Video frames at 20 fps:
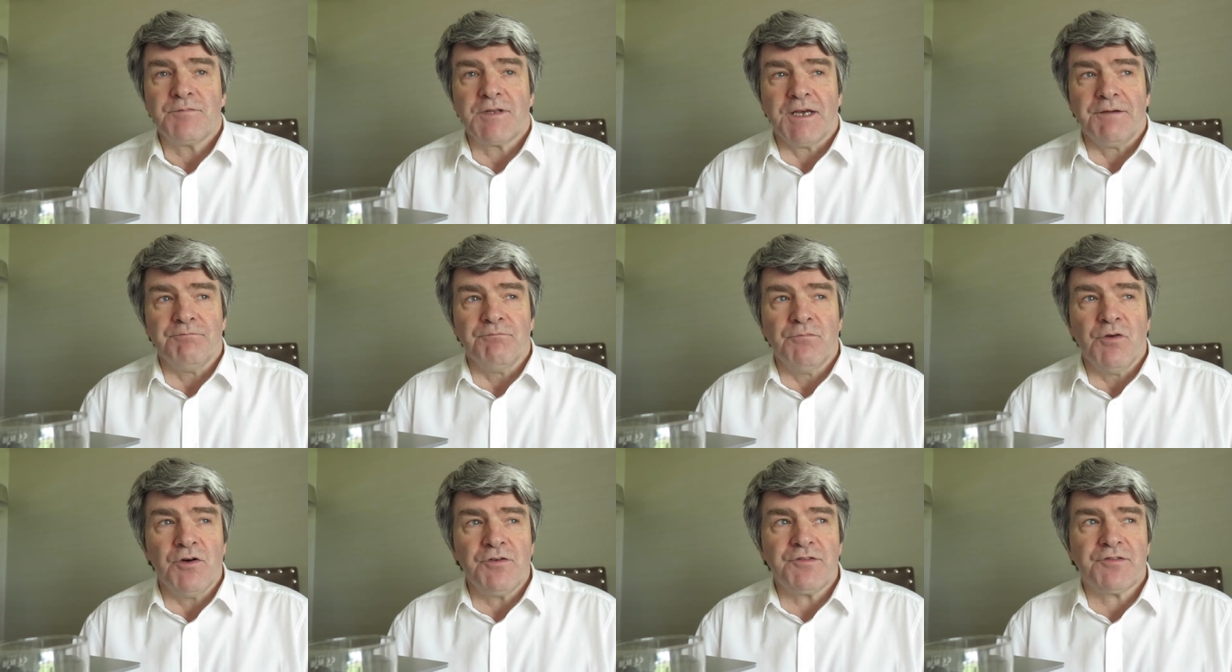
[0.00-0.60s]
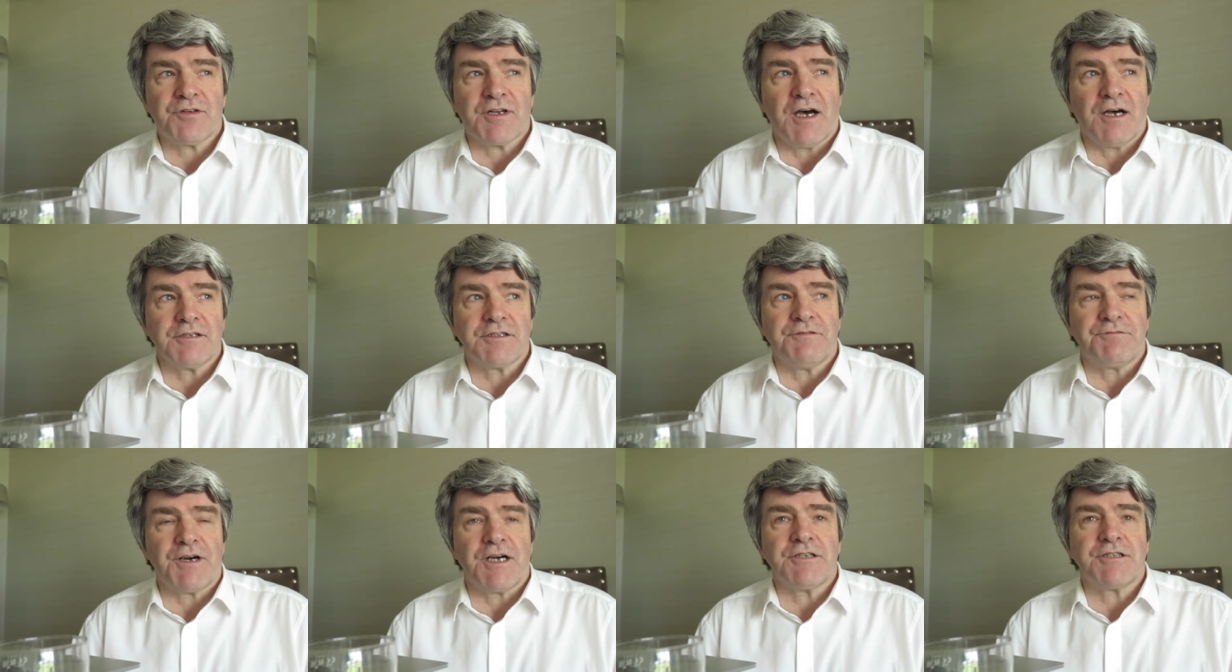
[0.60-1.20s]
The most
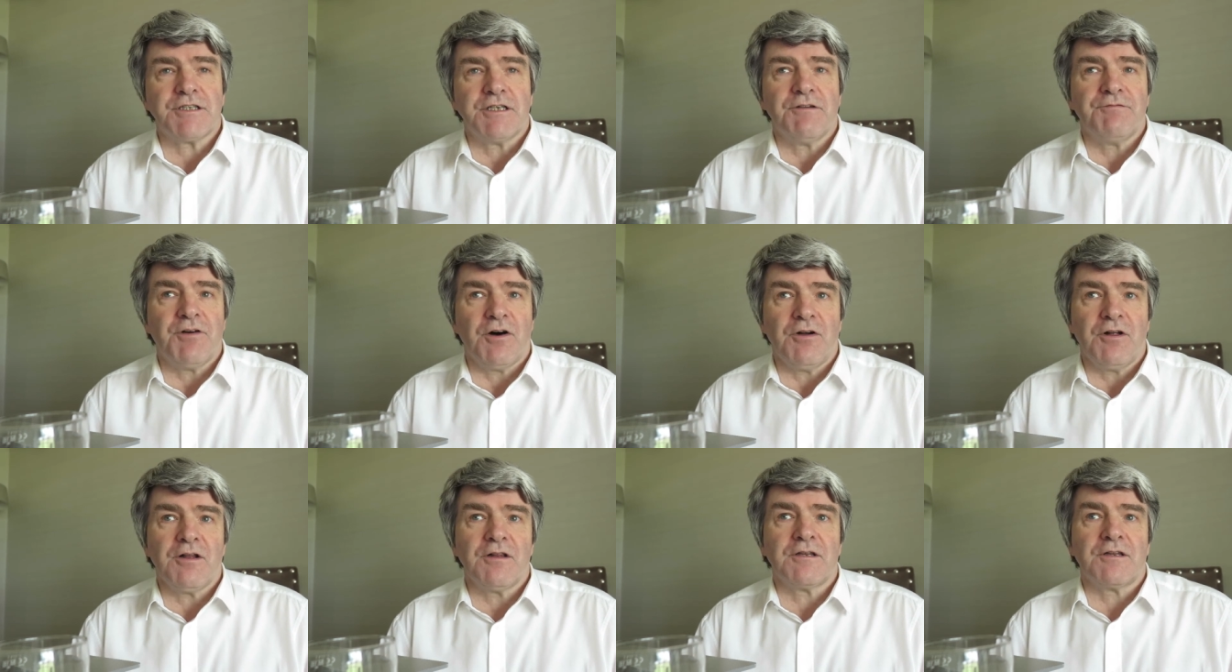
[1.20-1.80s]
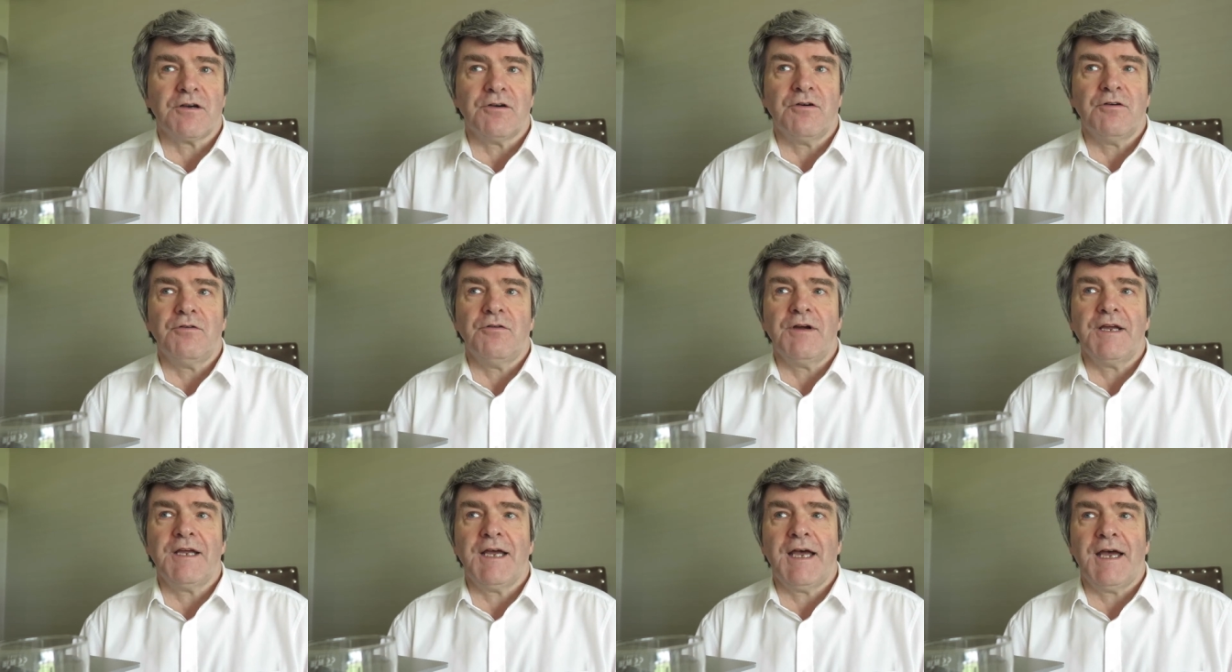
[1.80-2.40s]
controversial of all,
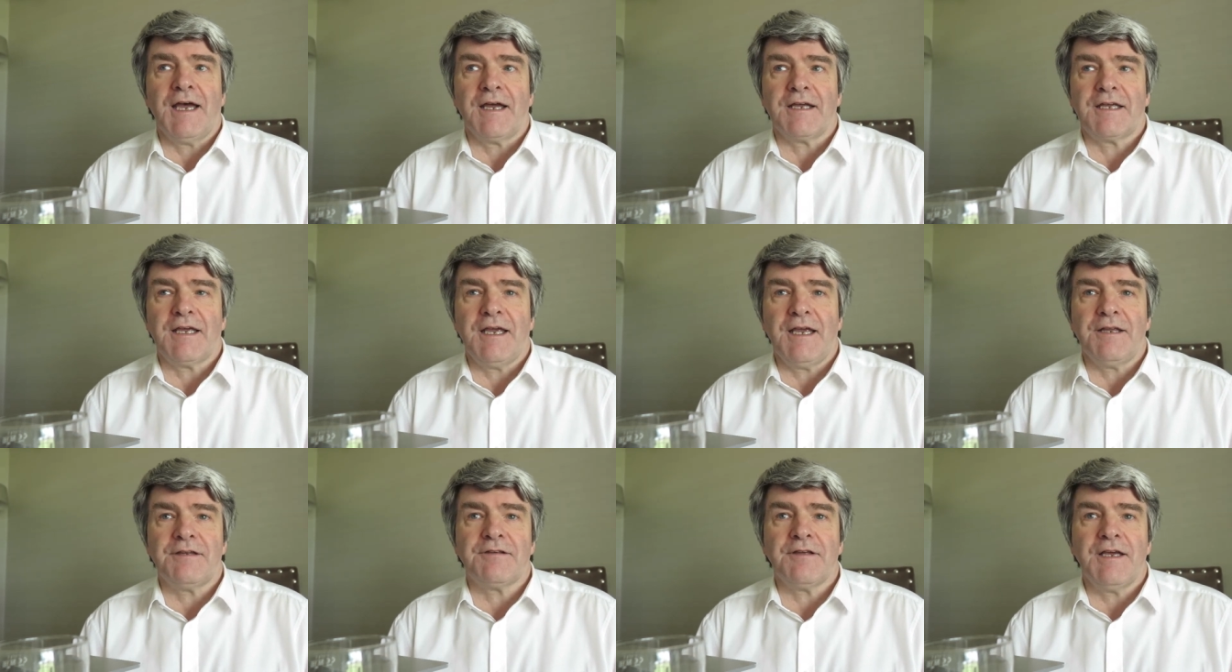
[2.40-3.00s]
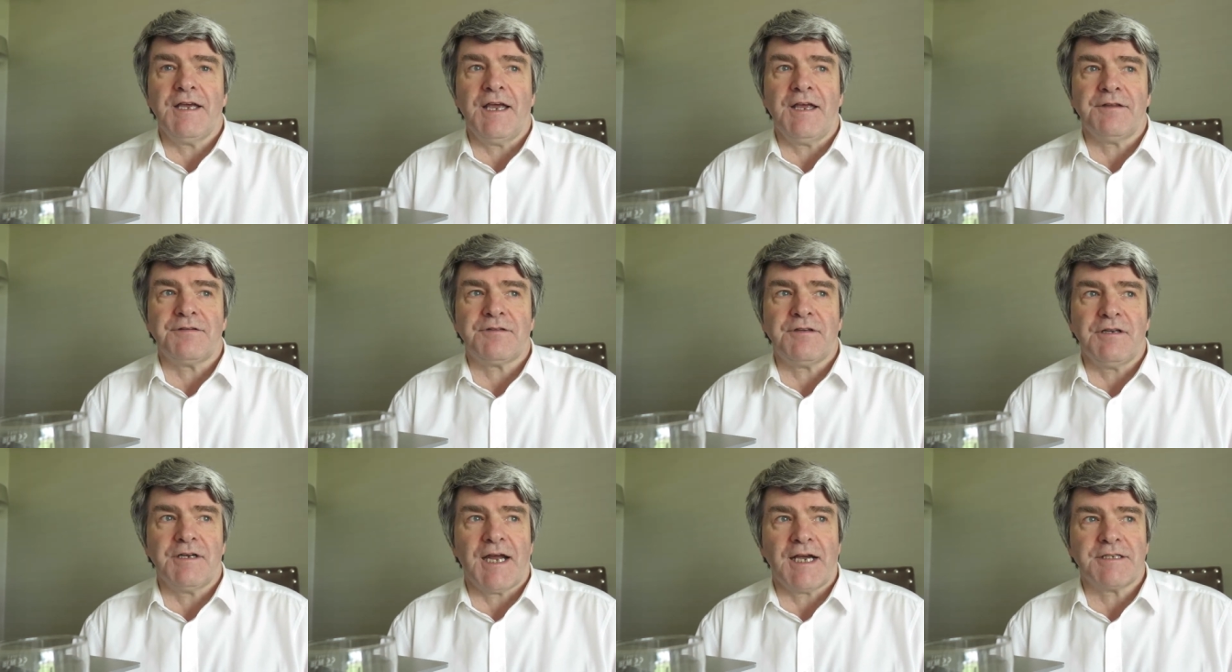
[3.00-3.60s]
though, uh, Keith, is
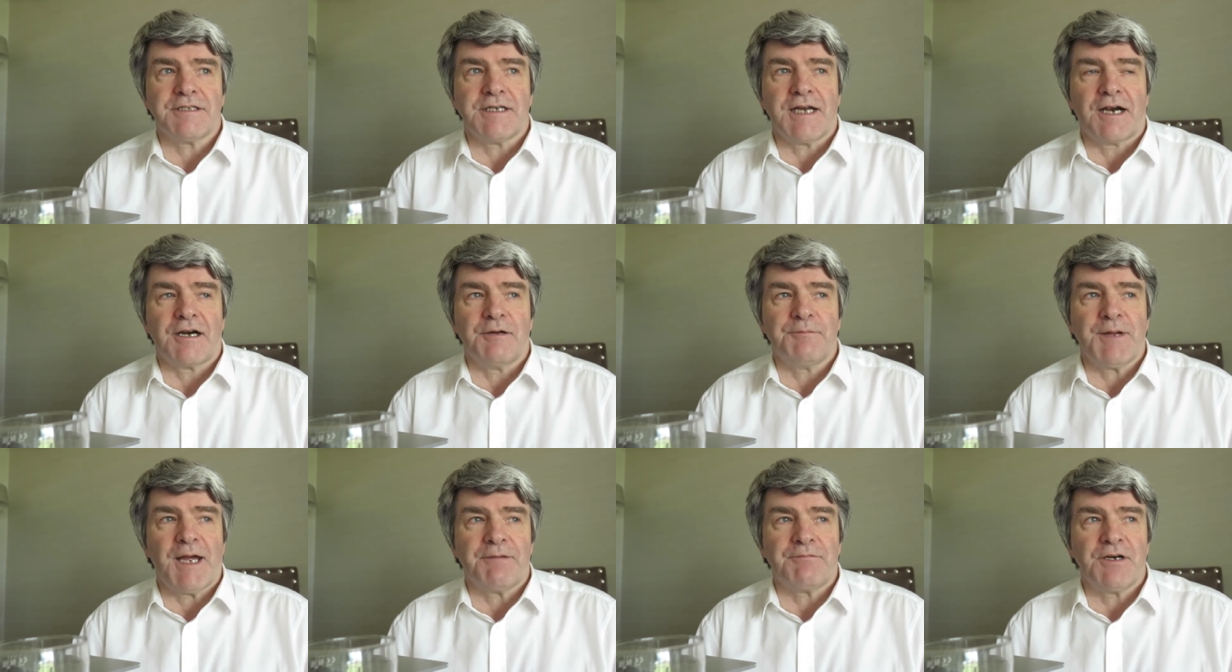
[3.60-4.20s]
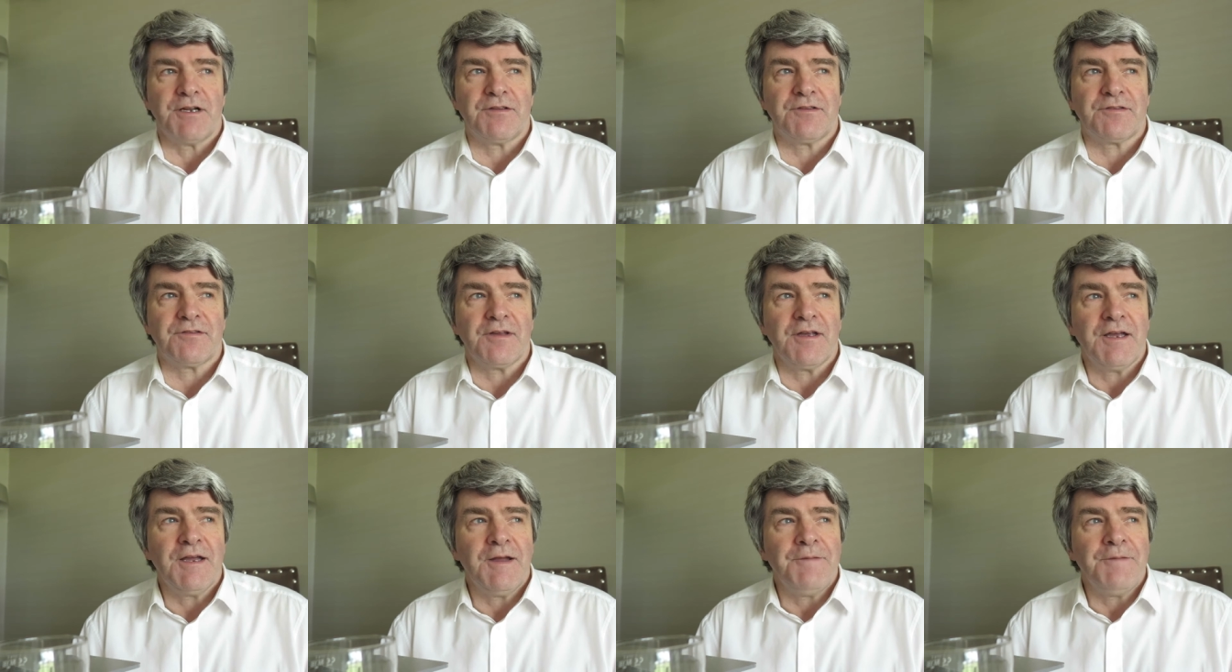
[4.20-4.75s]
the United Arab Emirates.